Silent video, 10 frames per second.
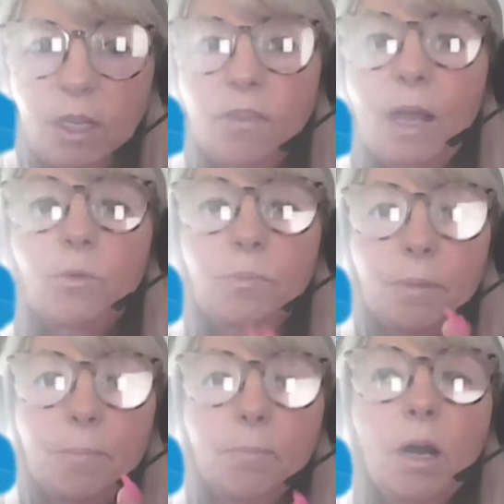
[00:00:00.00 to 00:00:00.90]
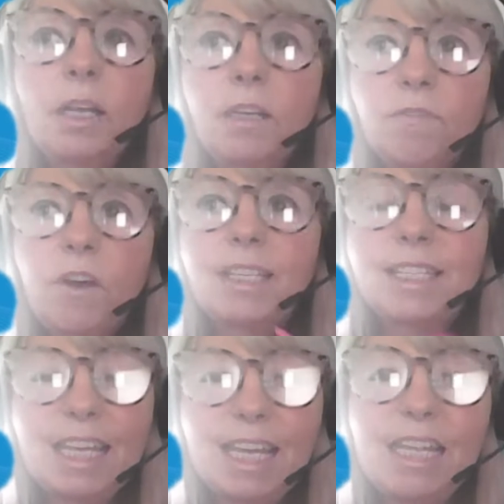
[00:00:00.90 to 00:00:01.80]
That would be my
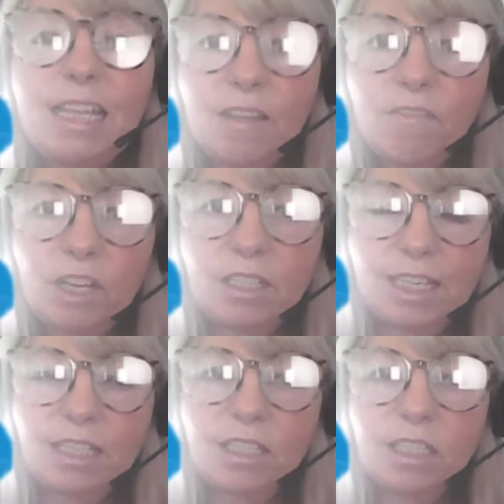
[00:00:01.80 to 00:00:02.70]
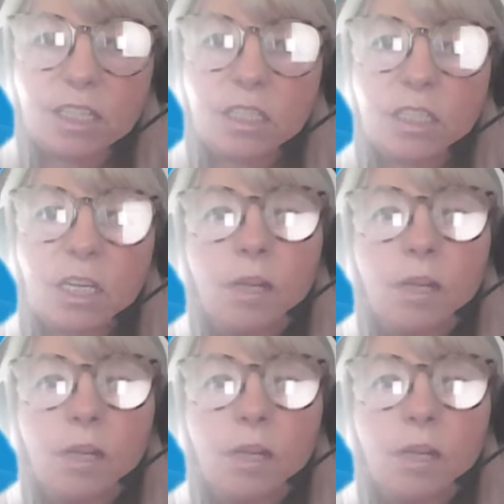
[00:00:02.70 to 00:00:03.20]
advice in the first instance.